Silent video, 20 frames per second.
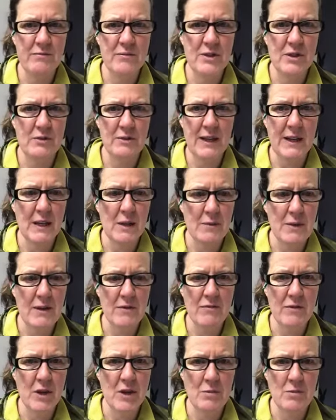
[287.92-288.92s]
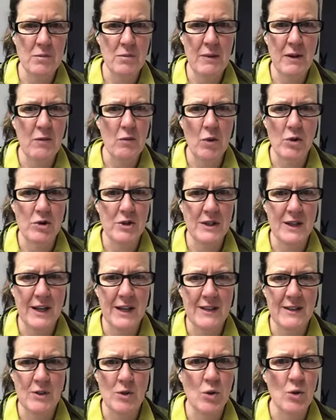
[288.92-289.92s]
string, a bit of rope, a bit of washing
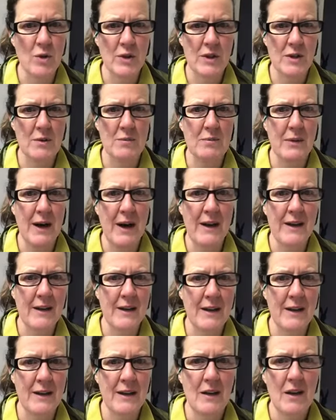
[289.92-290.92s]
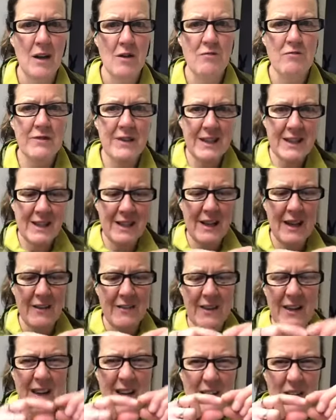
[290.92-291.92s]
line, or you can buy really
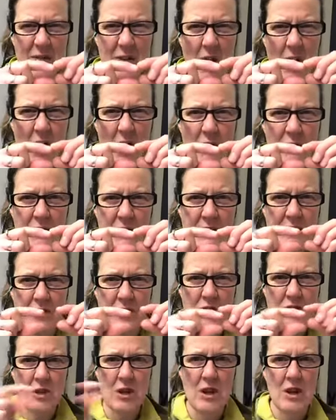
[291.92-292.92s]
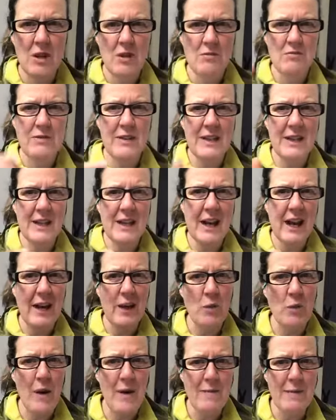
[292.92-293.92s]
light, the kind of 1/2 inch really
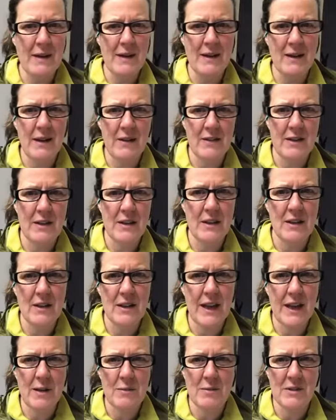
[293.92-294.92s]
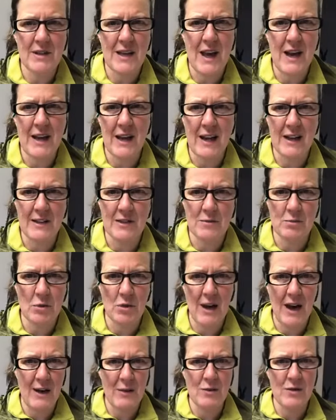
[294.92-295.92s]
light webbing. I think you can get them as cat lines,
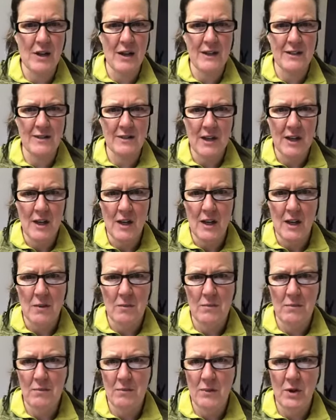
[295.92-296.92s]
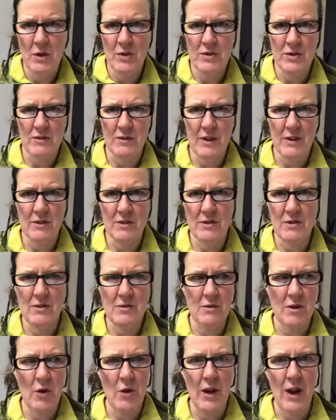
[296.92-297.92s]
but house lines, lots of
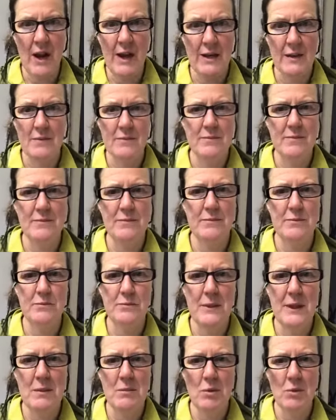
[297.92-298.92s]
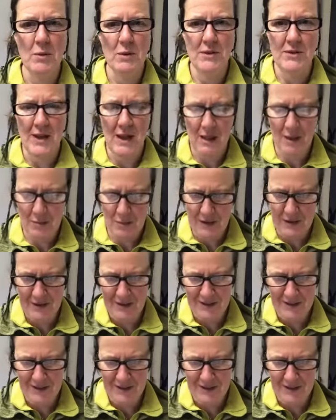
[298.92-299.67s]
those online people will sell